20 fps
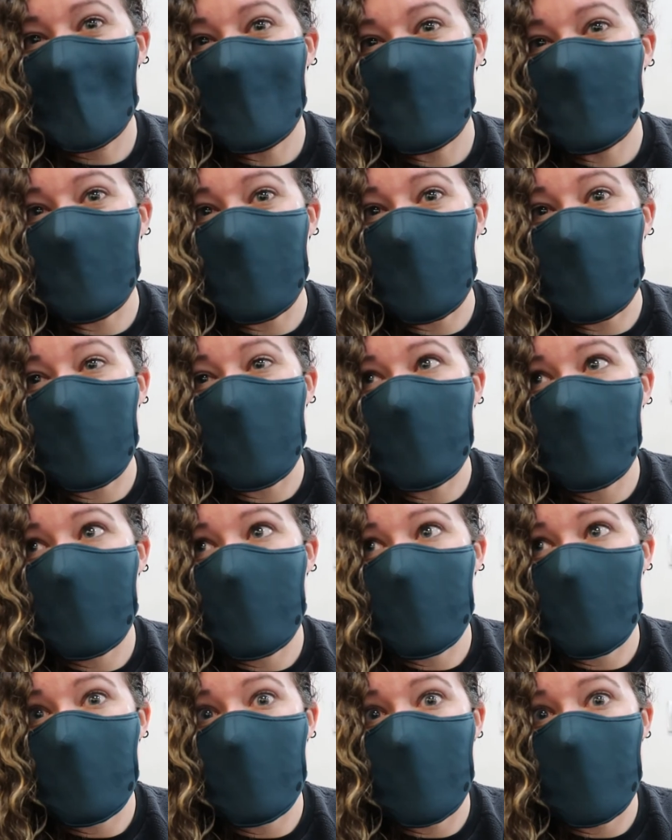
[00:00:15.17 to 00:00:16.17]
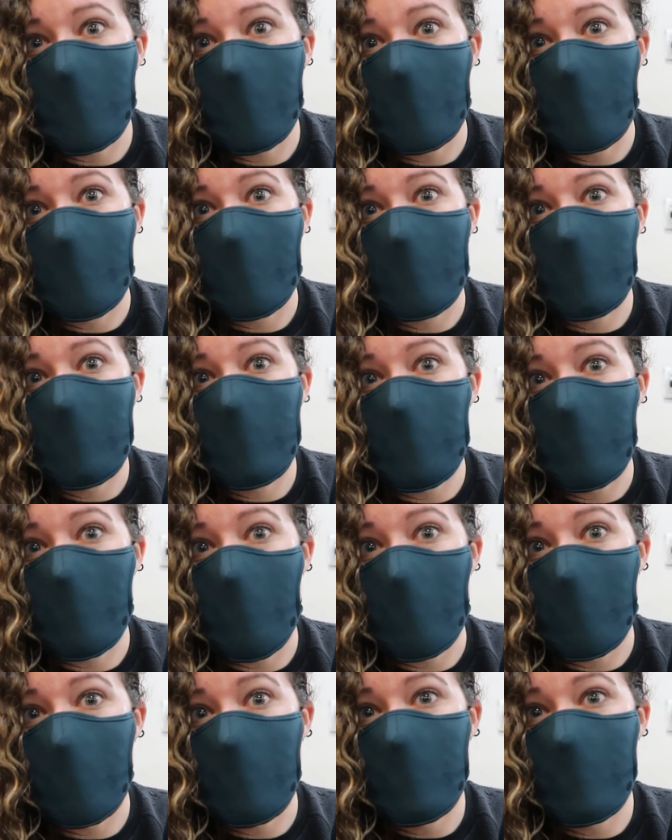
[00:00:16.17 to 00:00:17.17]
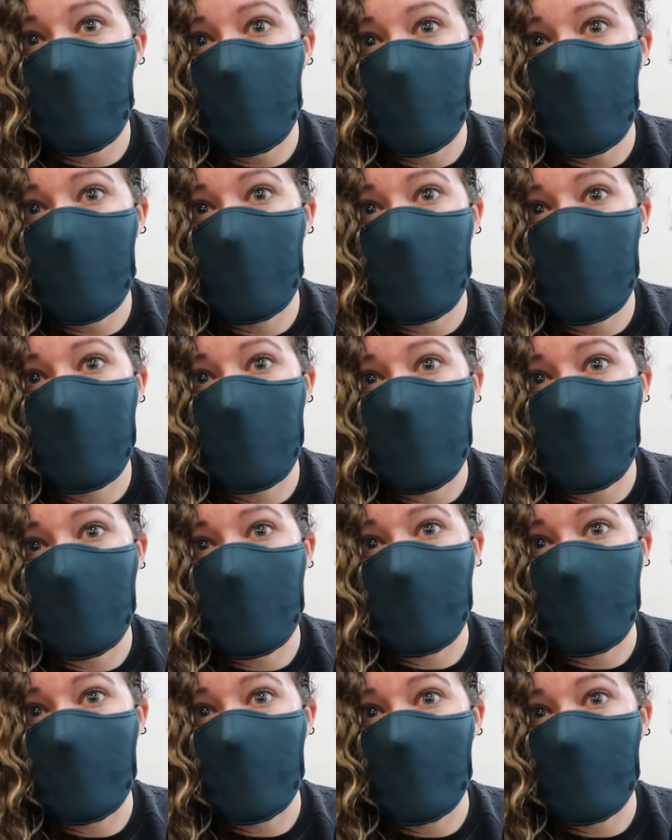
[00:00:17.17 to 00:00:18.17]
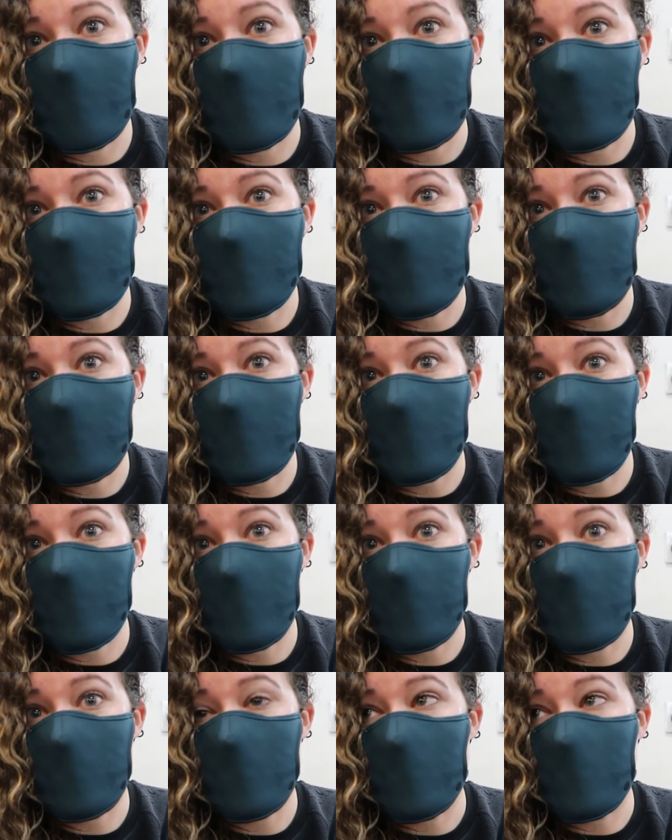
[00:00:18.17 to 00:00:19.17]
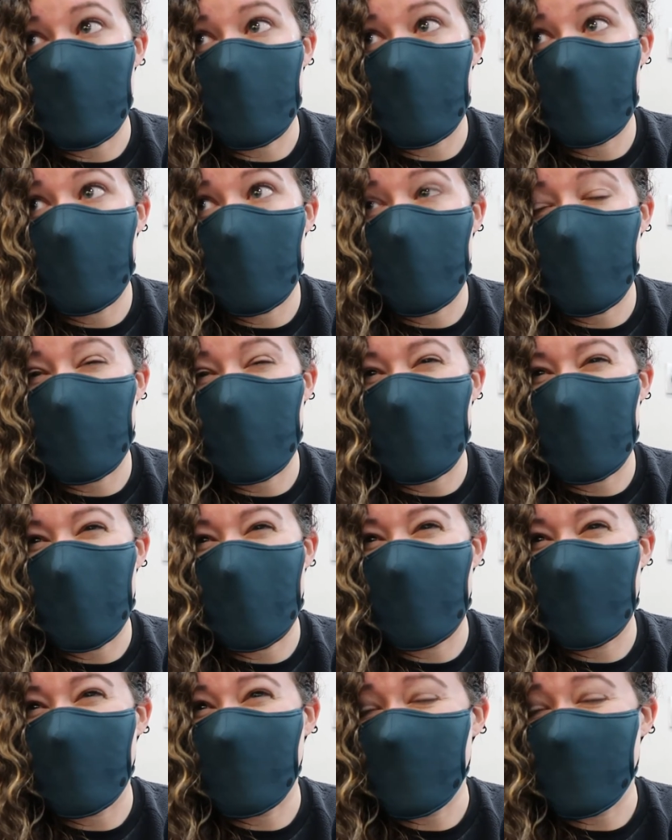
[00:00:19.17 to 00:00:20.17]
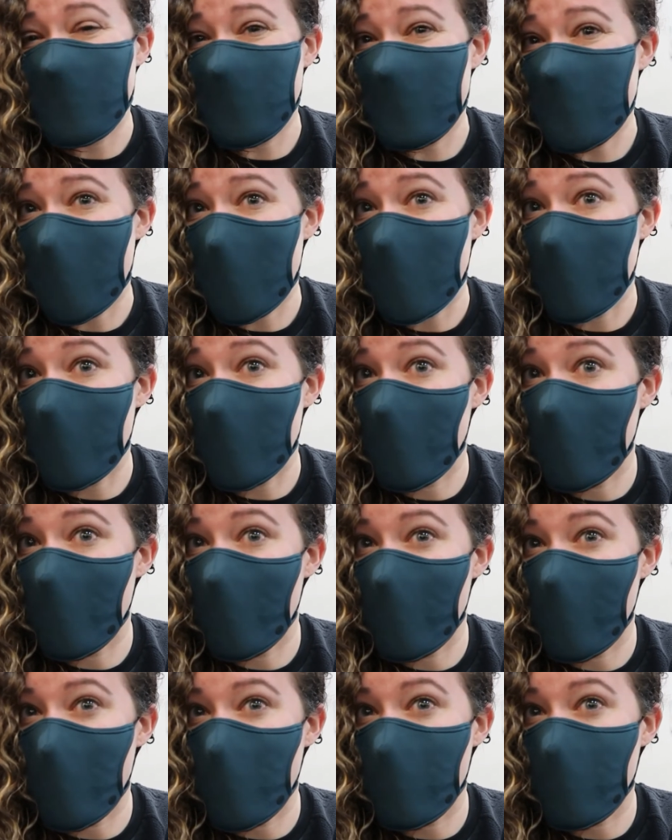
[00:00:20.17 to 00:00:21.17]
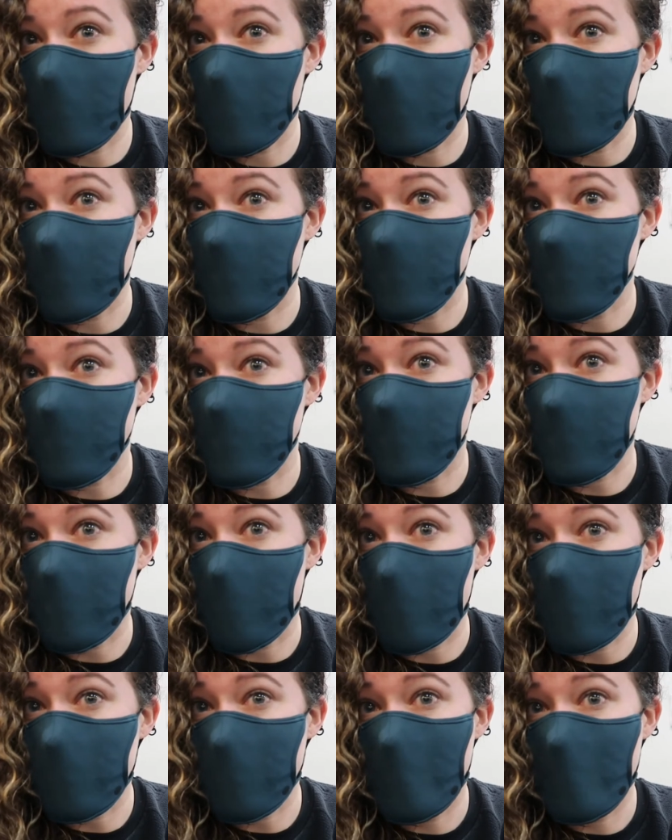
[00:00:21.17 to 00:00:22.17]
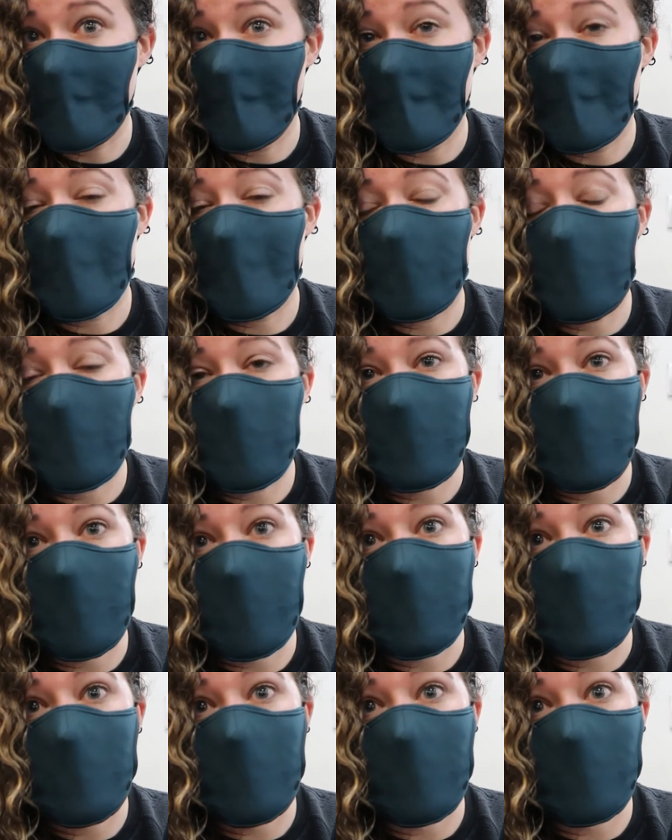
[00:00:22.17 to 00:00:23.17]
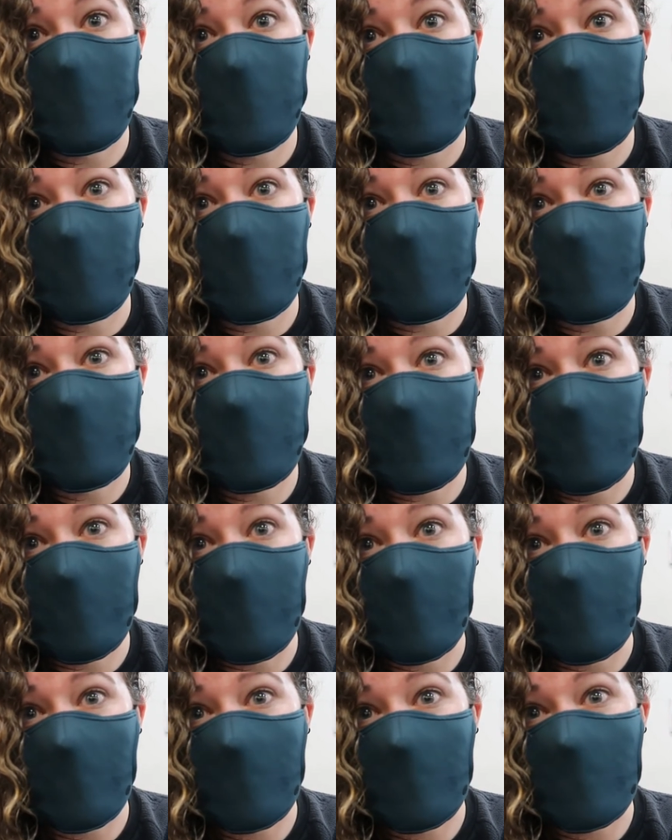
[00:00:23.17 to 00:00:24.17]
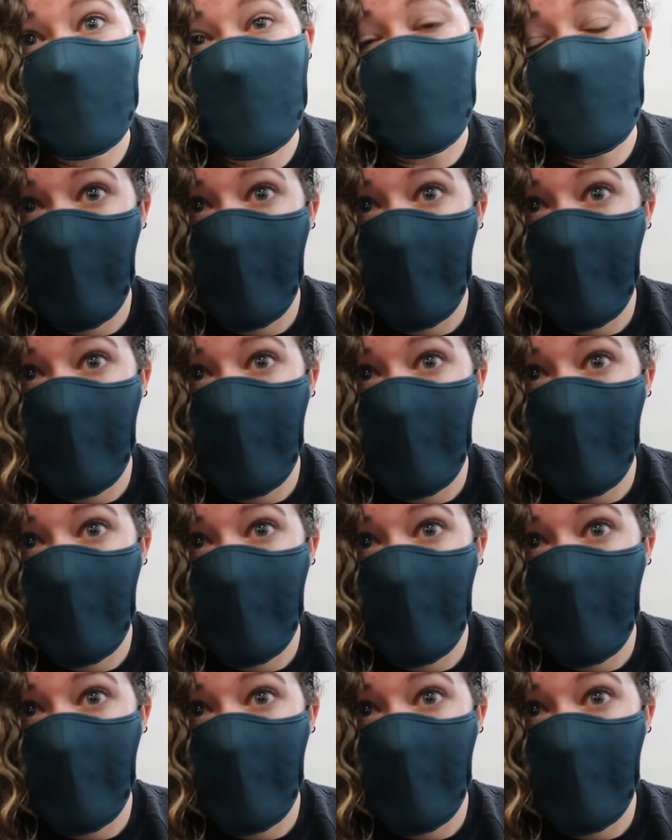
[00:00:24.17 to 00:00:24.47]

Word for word: so it's going to be about a four-hour flight, and we'll be landing in Santo Domingo around 10 a.m. Eastern Time. No time change for us, luckily.